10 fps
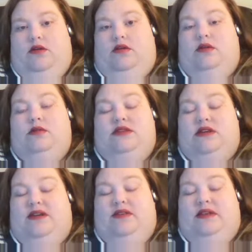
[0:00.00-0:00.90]
It was, I
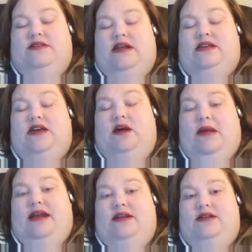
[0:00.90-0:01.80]
mean, that, that's how
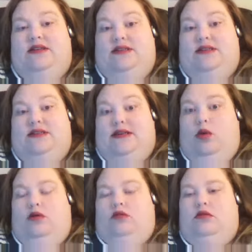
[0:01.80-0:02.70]
bad it is
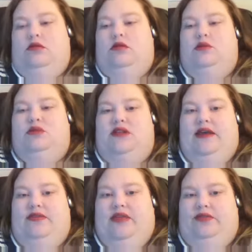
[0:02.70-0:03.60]
now. It was
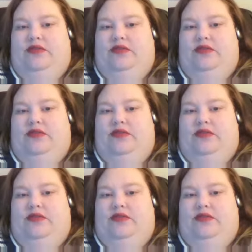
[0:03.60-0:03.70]
like that